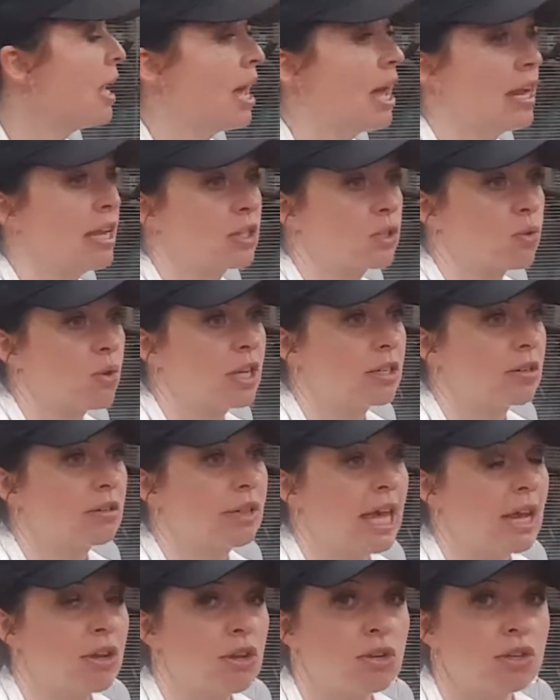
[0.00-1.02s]
and it's going to
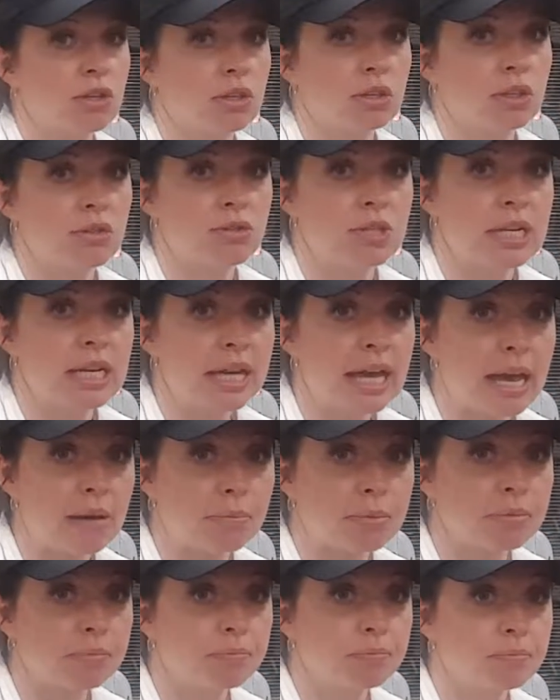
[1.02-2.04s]
allow you to loosen it up.